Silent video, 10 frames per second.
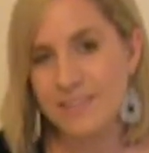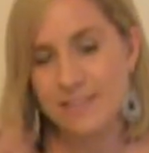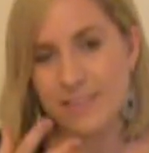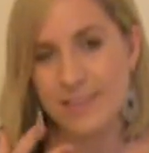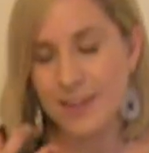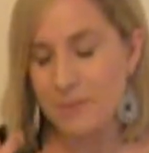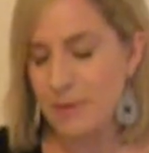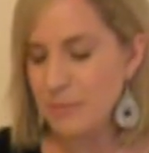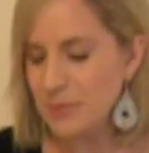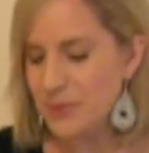onto
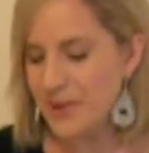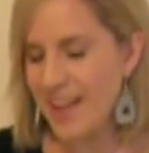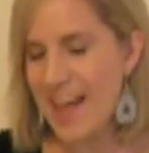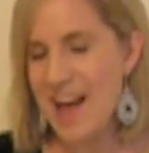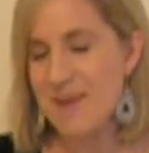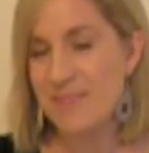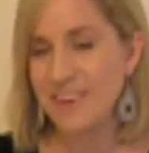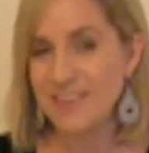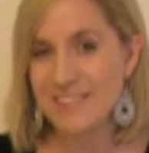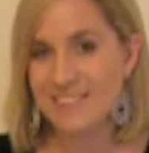the pimple,
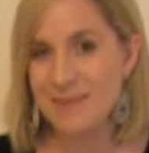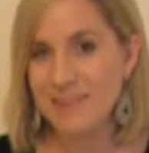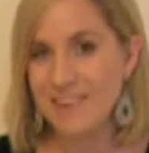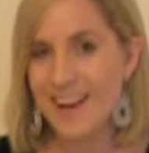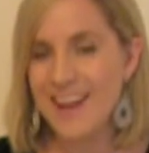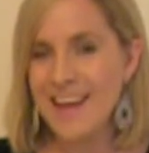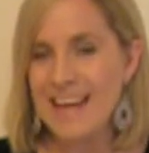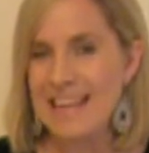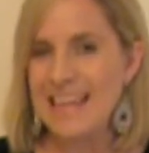and go to sleep at night.